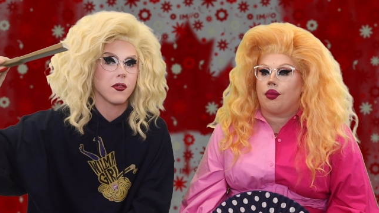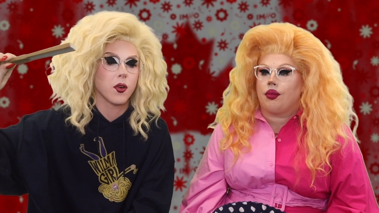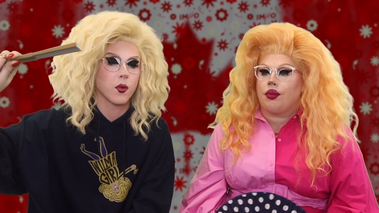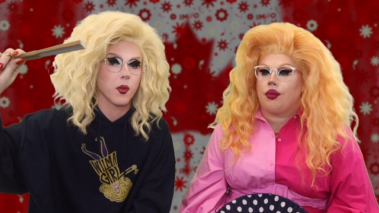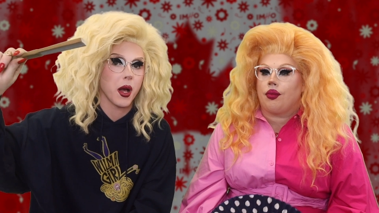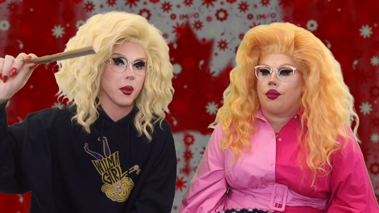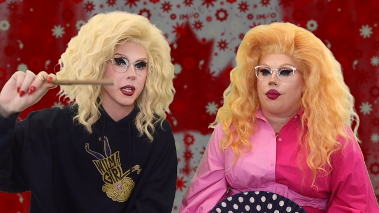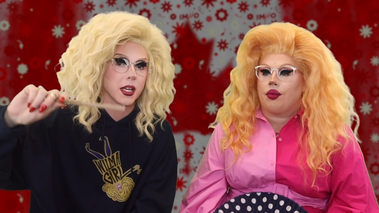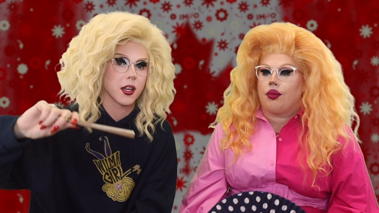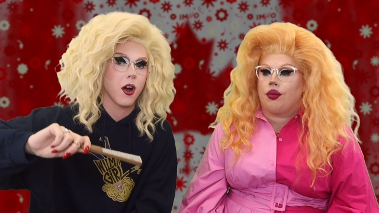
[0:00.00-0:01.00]
Speaker 1: for
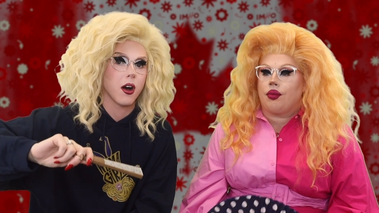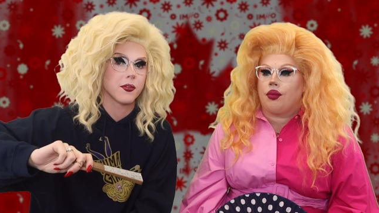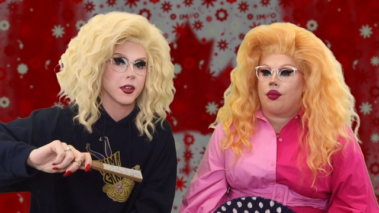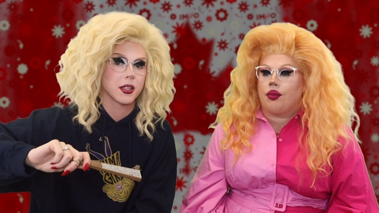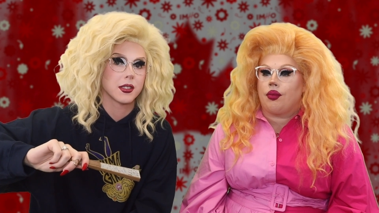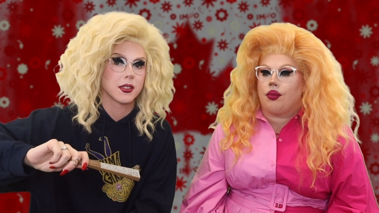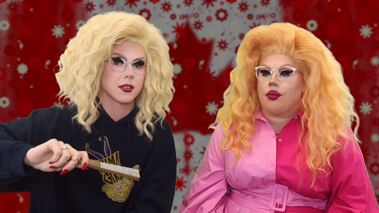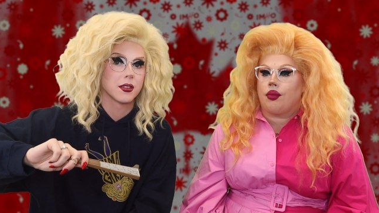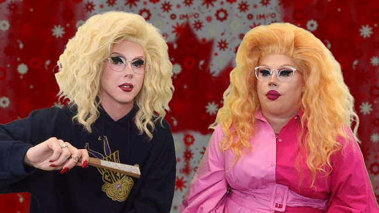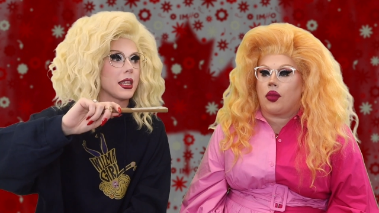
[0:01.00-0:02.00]
Republican
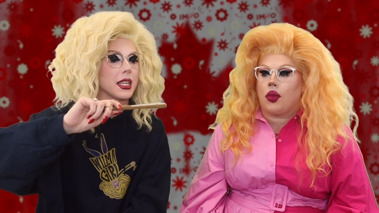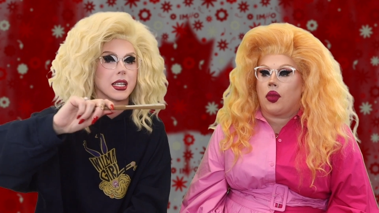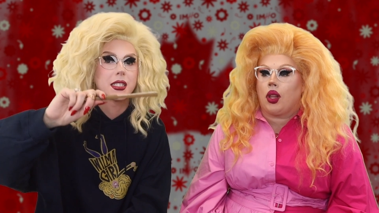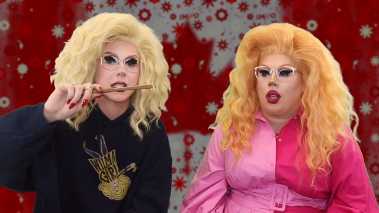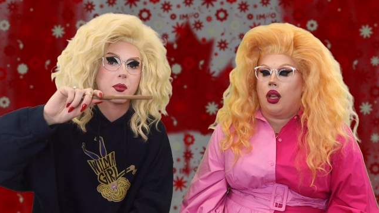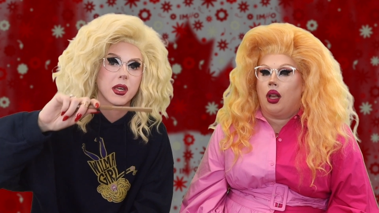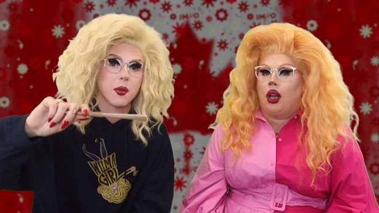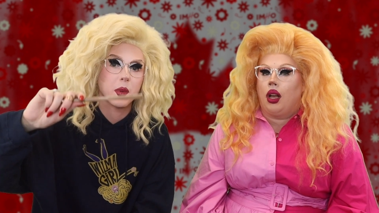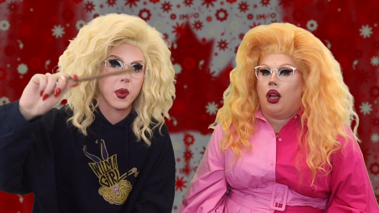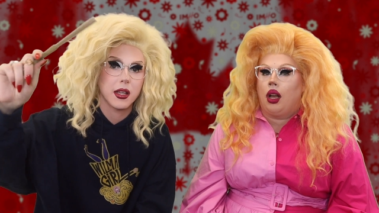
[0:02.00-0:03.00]
office. I think he's gonna
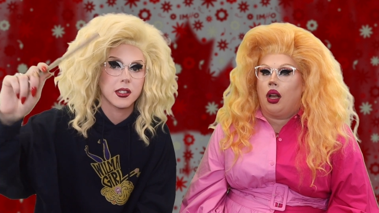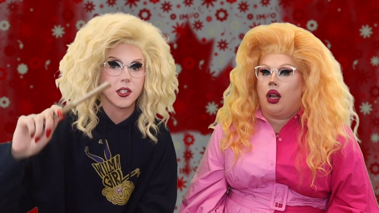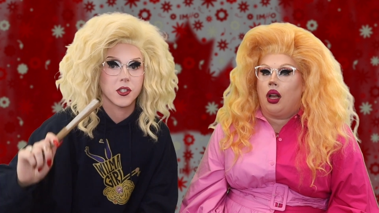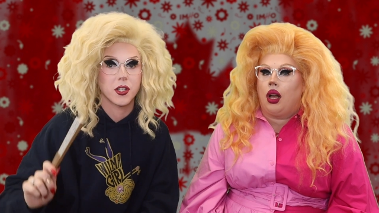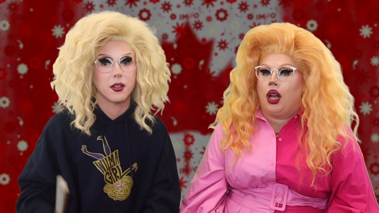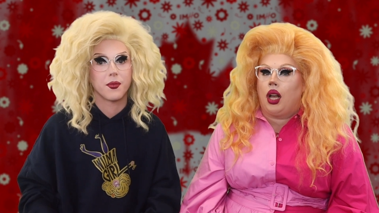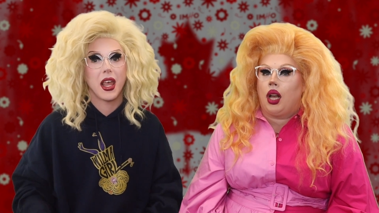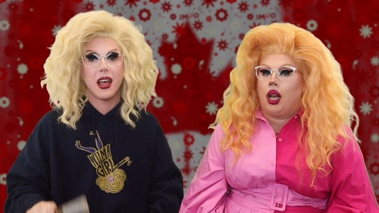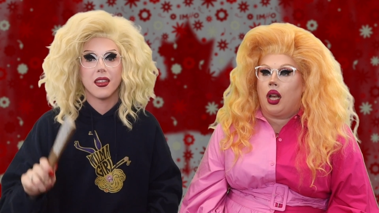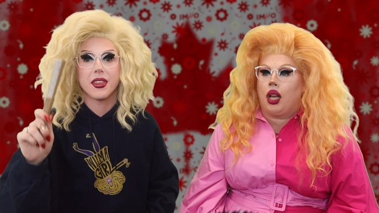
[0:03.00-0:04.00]
become a politician
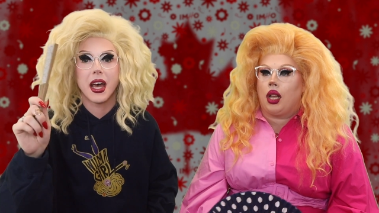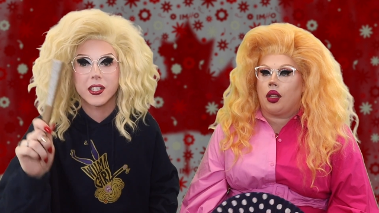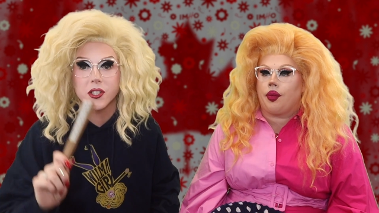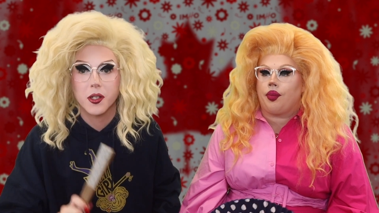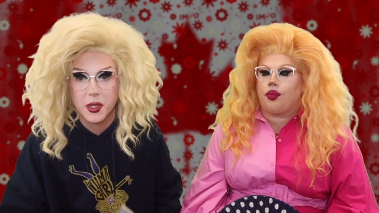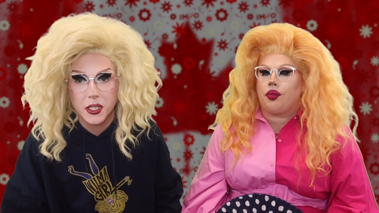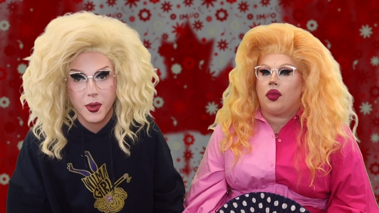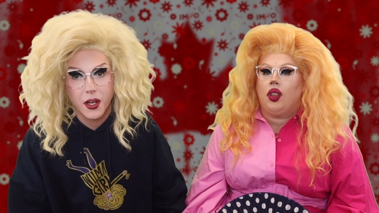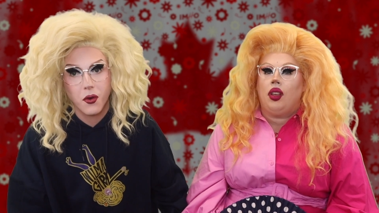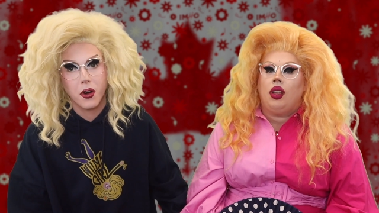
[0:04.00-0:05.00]
that shook me to
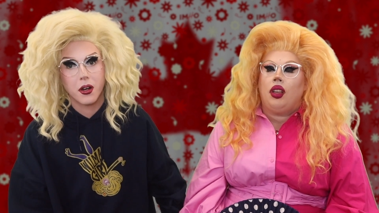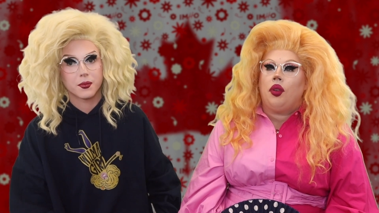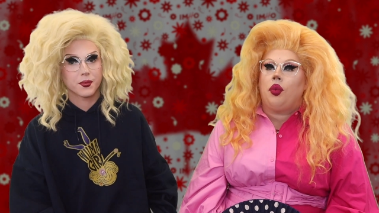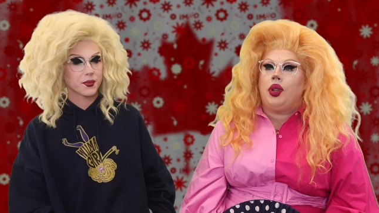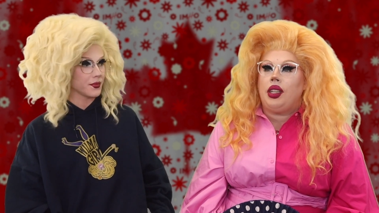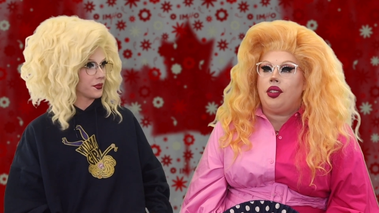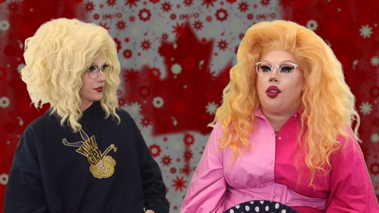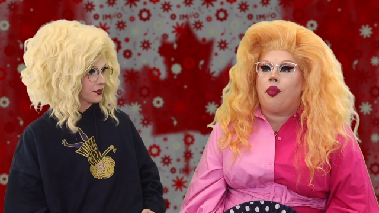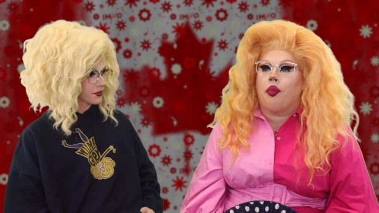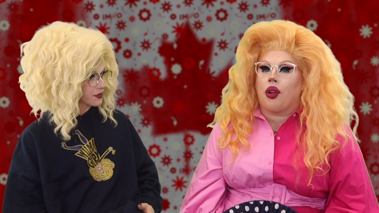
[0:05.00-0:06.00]
my core.
Speaker 2: We need
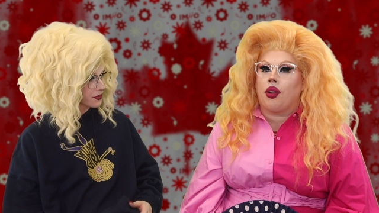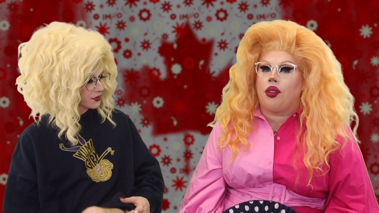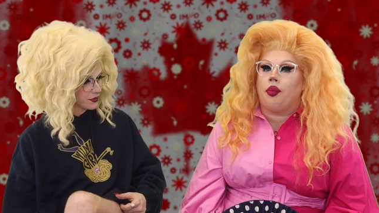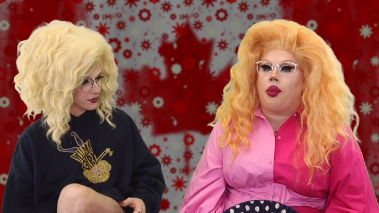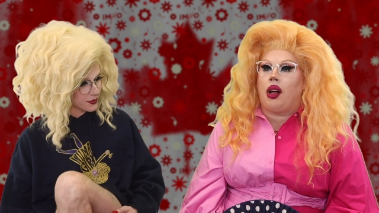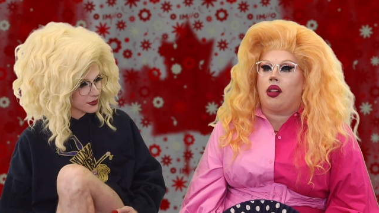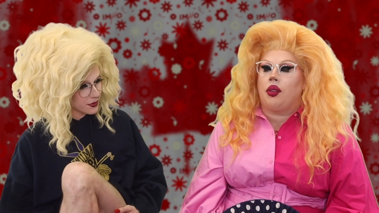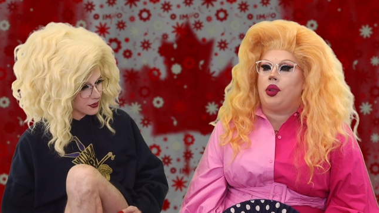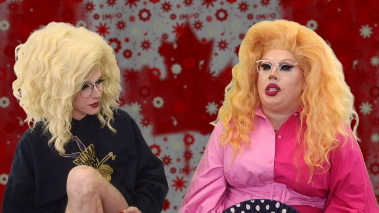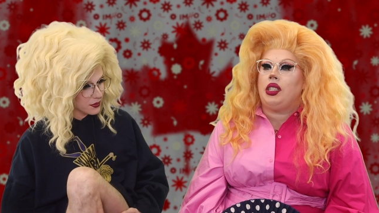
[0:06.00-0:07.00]
to burn
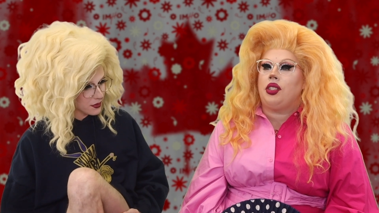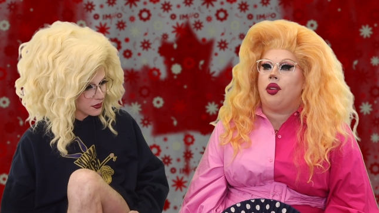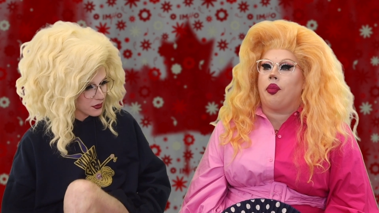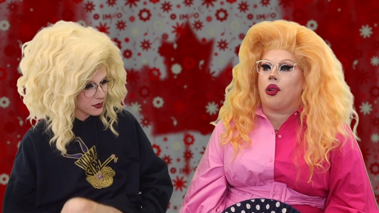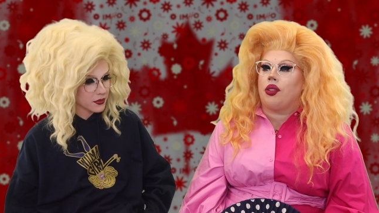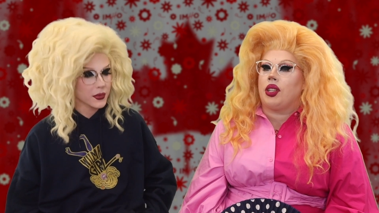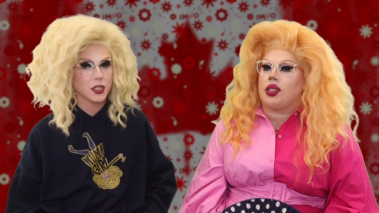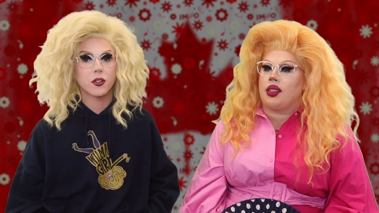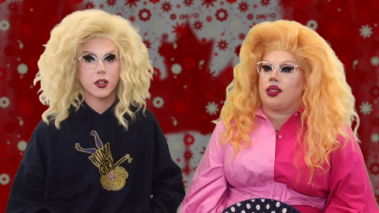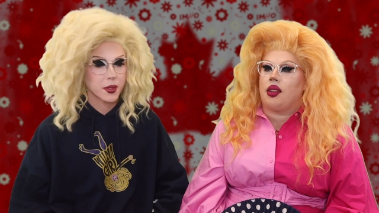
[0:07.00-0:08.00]
we need to burn the
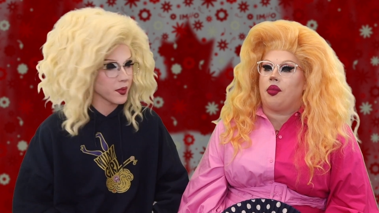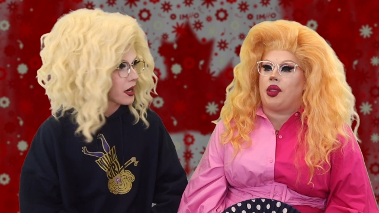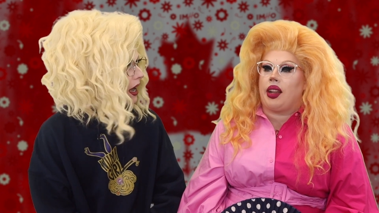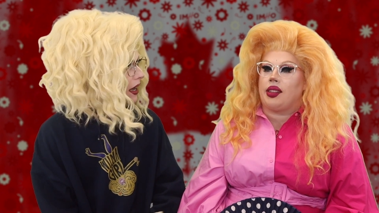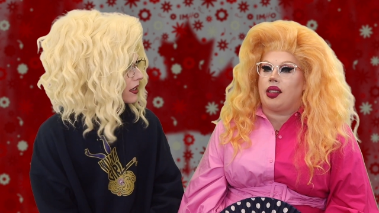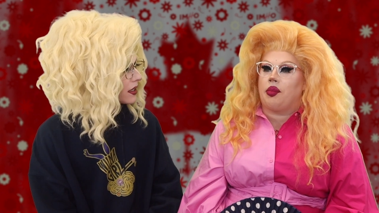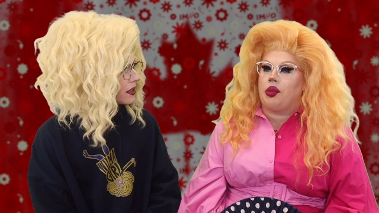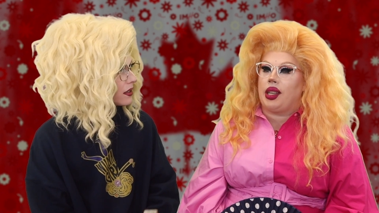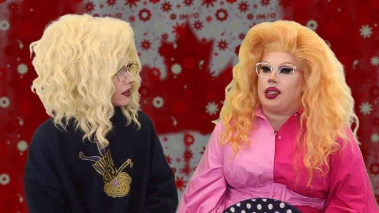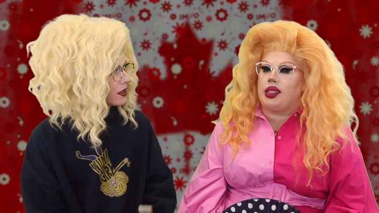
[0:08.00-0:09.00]
system that is in
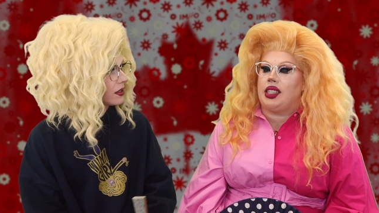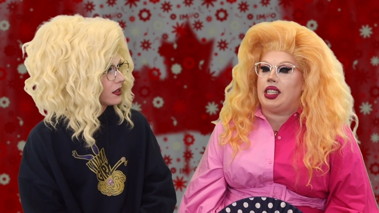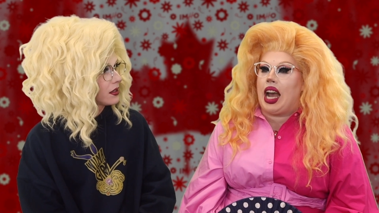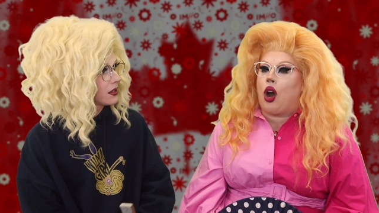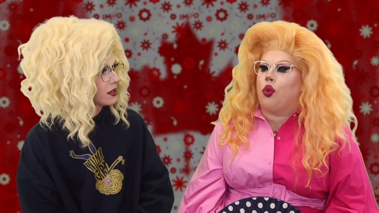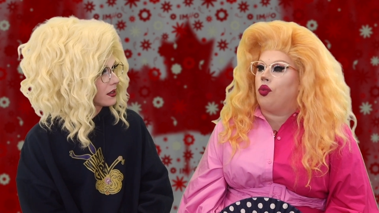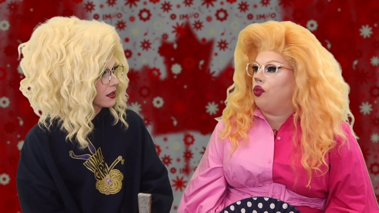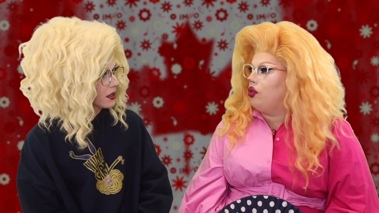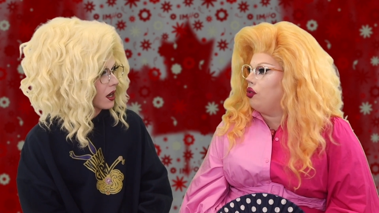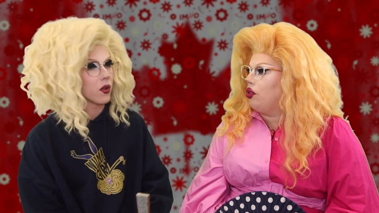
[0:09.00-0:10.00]
place down.
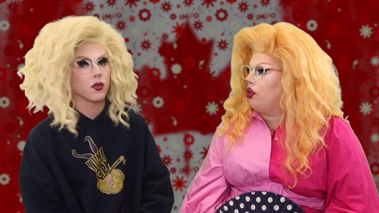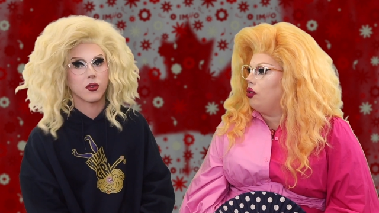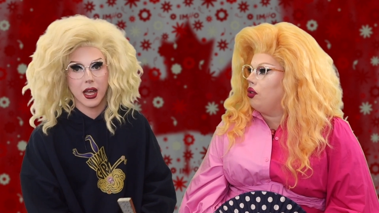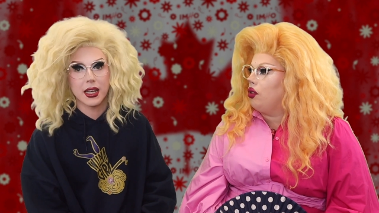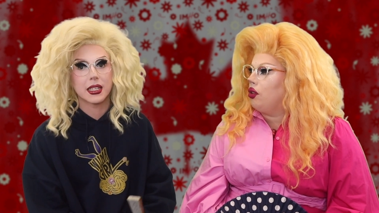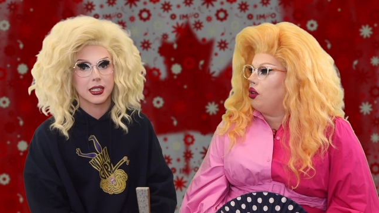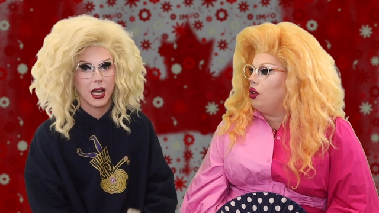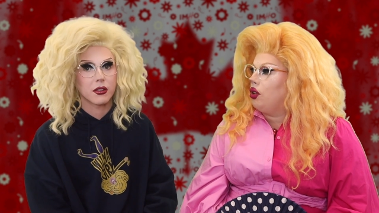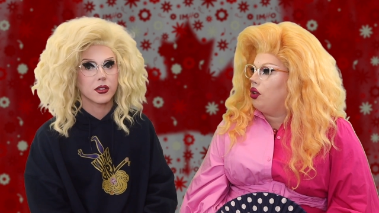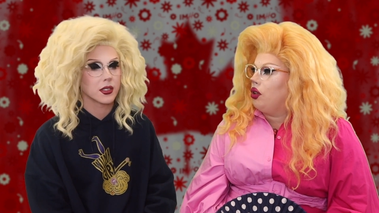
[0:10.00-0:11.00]
Speaker 1: Oh, and his
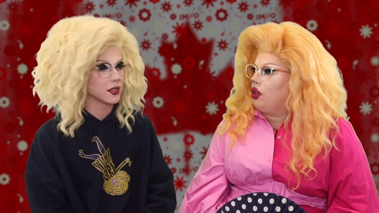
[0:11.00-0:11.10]
house.